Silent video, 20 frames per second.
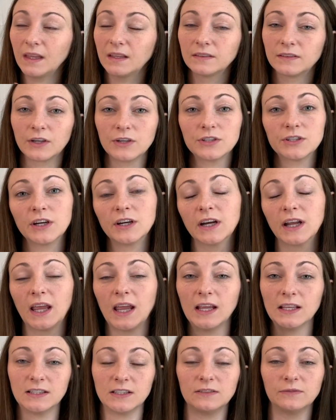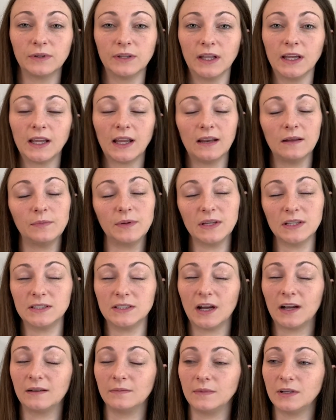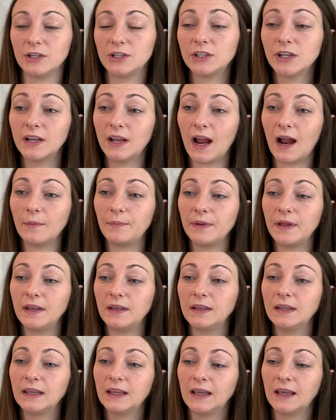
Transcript: there's certain cases when like an episiotomy should happen,